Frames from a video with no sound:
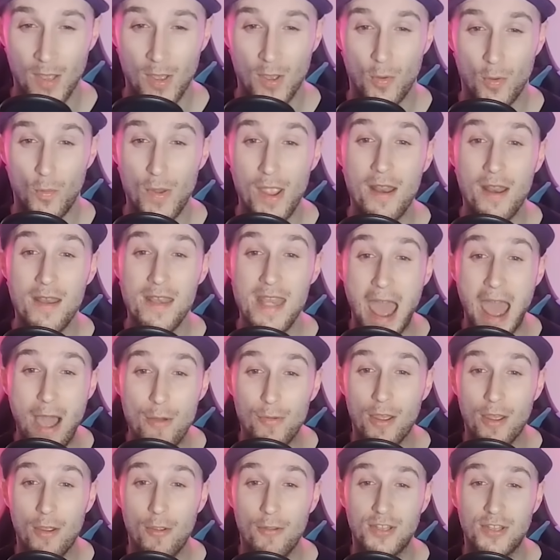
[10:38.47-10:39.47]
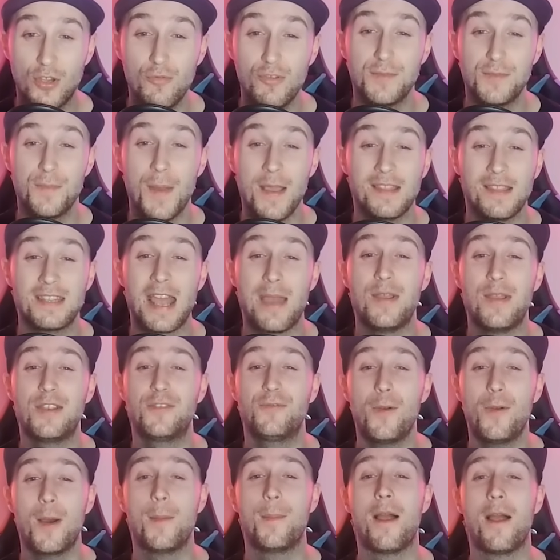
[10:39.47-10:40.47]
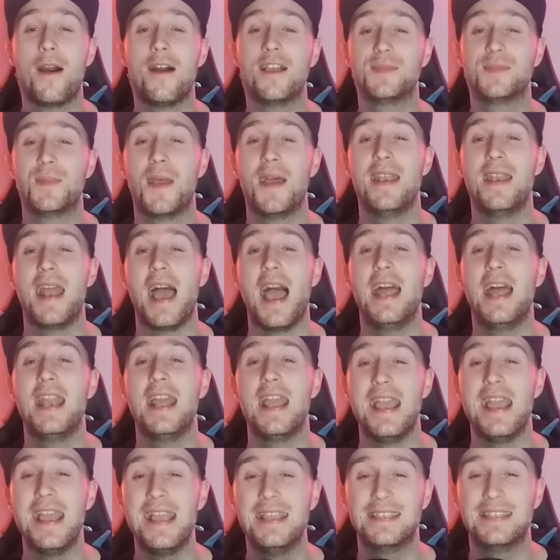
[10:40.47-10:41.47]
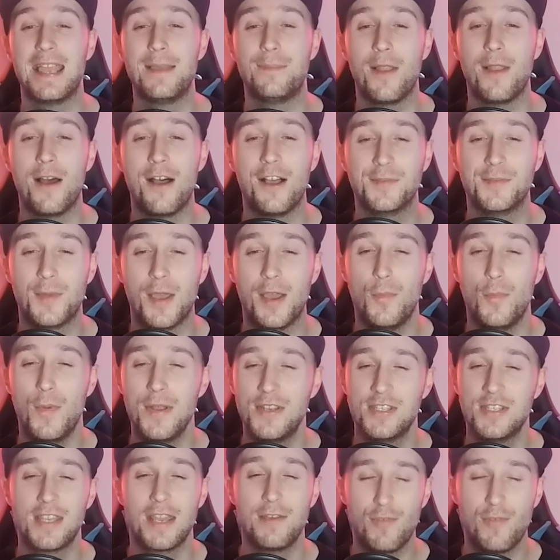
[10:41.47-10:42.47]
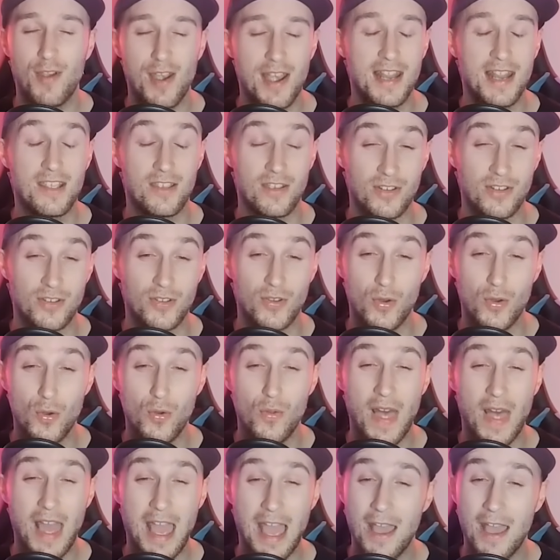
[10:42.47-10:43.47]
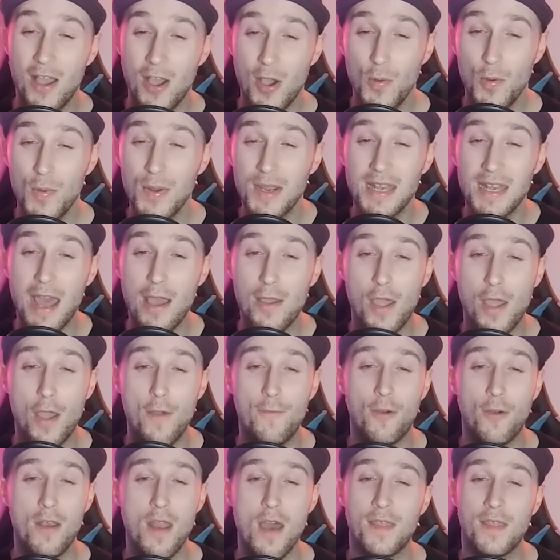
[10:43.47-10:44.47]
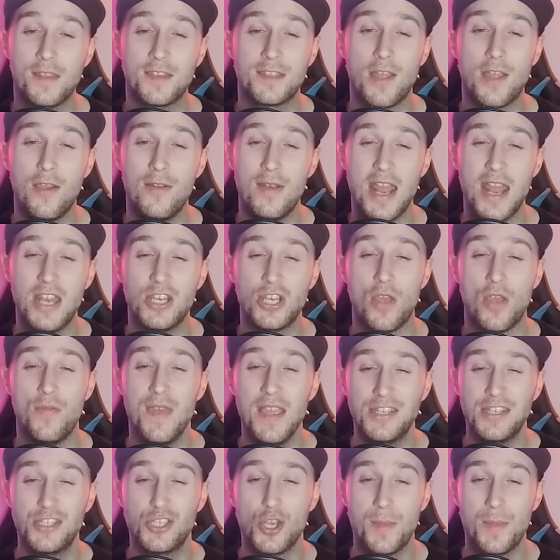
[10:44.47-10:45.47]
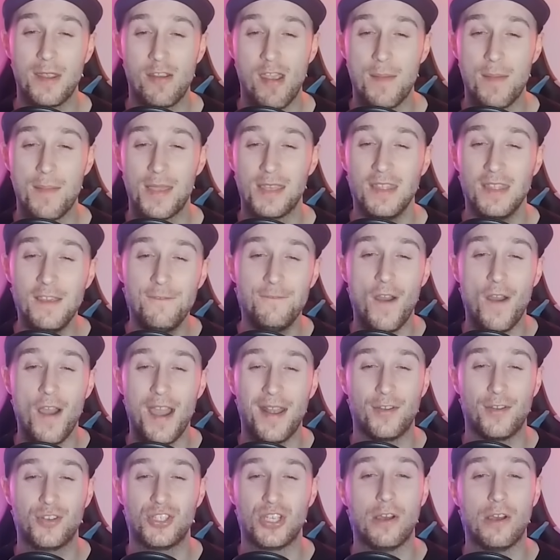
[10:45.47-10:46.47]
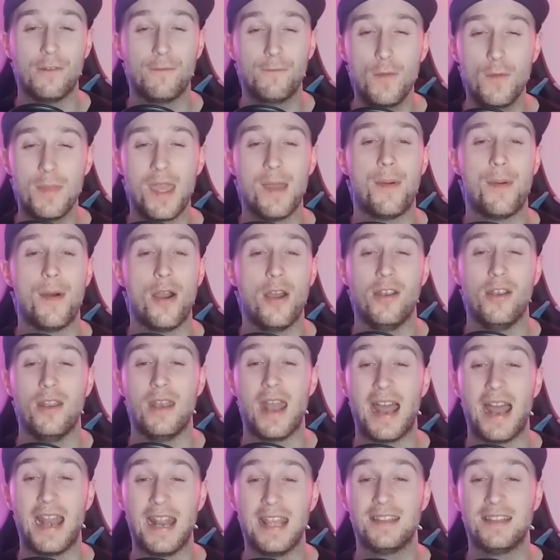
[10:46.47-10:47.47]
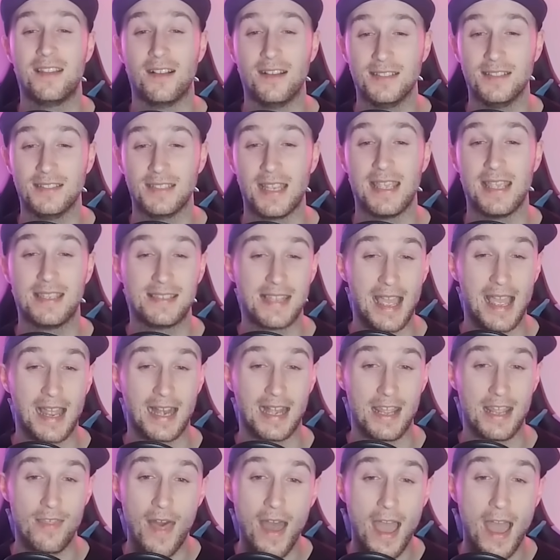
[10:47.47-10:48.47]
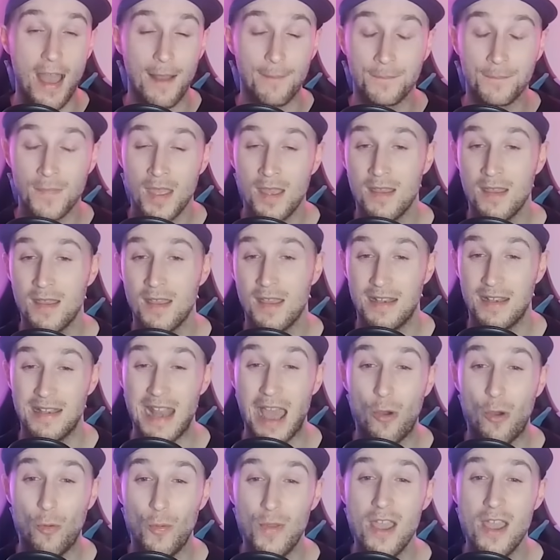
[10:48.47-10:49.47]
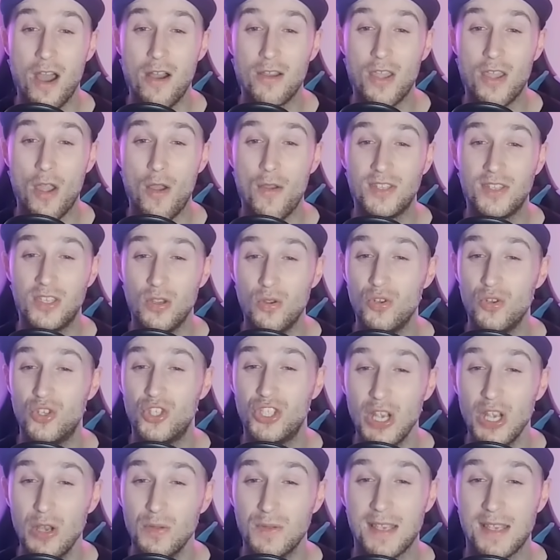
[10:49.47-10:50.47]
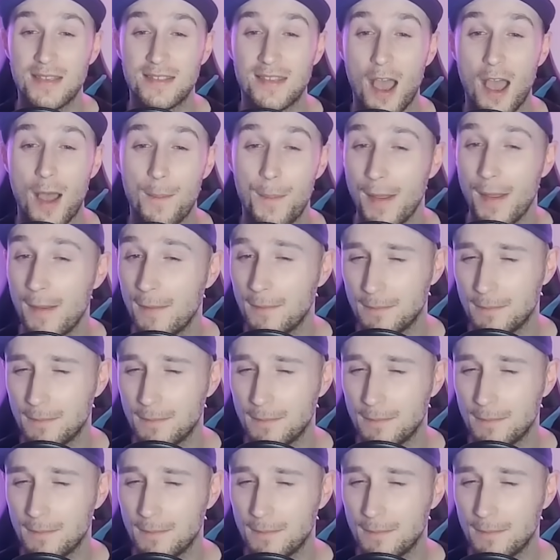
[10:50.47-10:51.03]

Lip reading: We are now going to respect the damage from a Blast Burn, and it is a Blast Burn, which is a really good call there. We can now go for another Stone Edge. This should be grabbing the final shield from the opponent, and it does exactly that. Now we are going to shield this up.